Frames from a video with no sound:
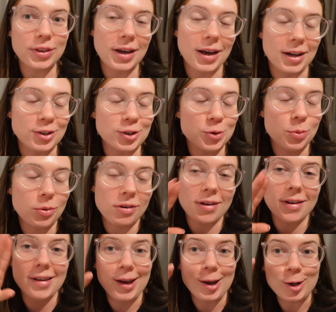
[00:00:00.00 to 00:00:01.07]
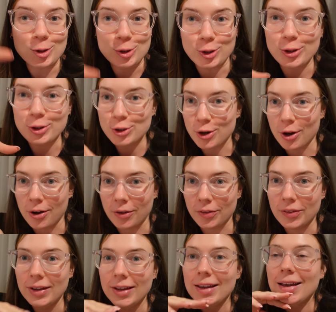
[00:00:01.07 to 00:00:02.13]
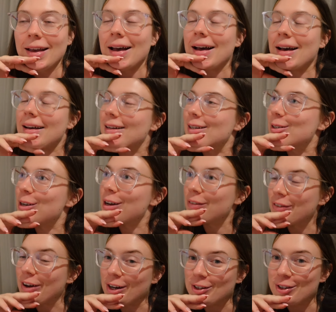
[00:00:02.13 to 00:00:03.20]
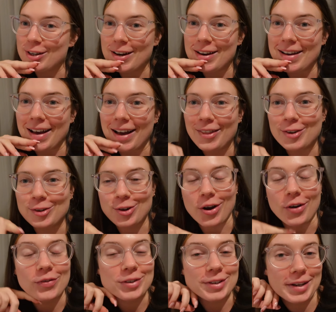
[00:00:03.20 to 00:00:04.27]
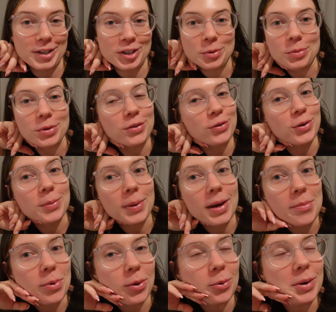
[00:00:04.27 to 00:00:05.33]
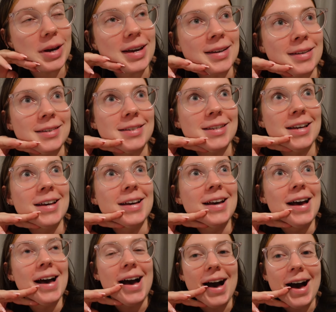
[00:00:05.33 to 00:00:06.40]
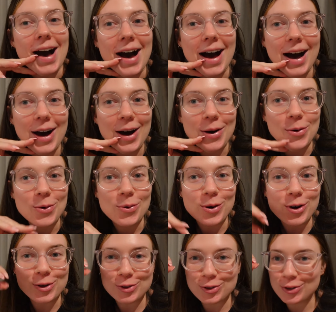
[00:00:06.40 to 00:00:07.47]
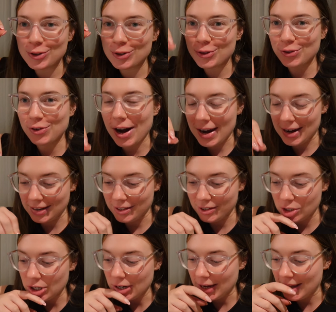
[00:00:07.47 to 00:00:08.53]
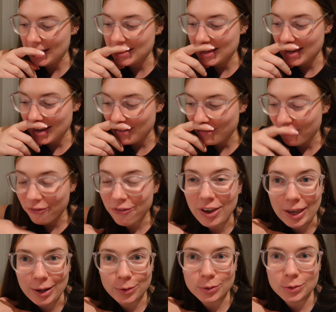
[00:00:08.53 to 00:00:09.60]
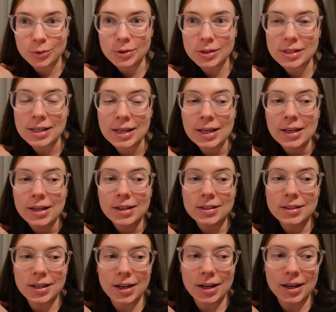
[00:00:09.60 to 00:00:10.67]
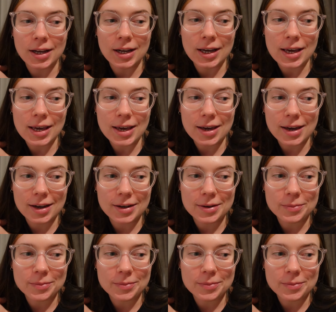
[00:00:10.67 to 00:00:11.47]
thing I just want to like touch on, and I've actually had this conversation with a few people, is how strange it feels to like